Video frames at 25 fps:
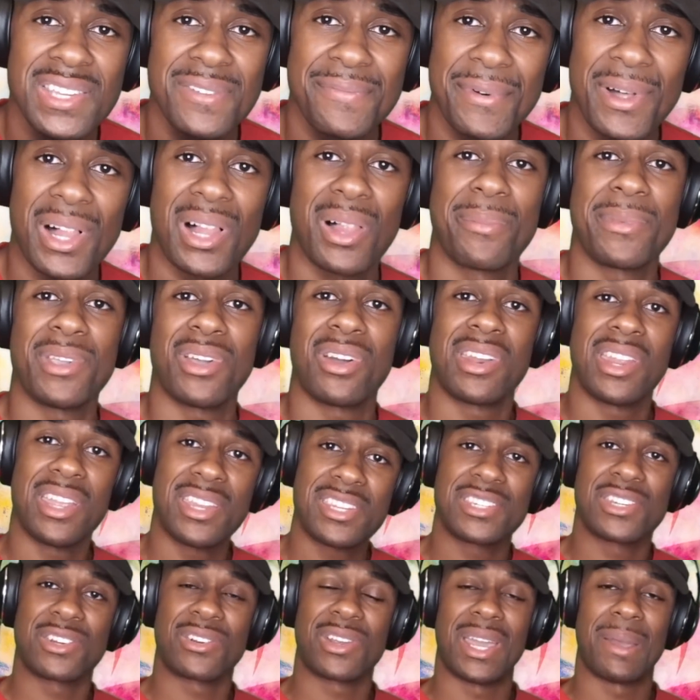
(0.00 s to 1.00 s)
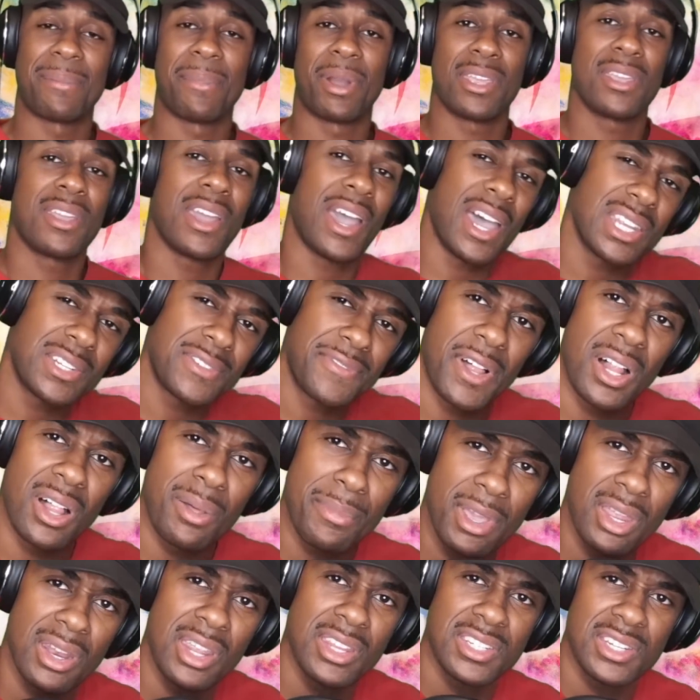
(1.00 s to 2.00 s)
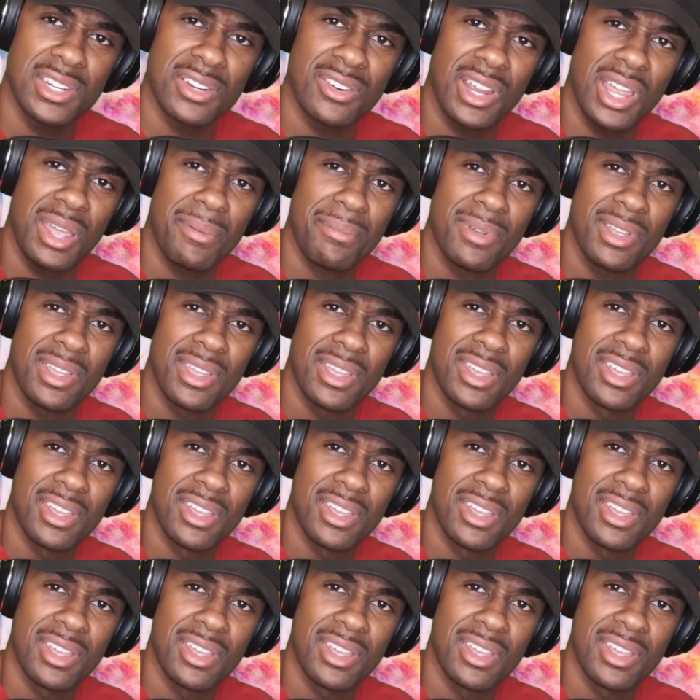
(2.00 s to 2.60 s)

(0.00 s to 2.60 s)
follow me on Instagram. Are you guys following me on Instagram?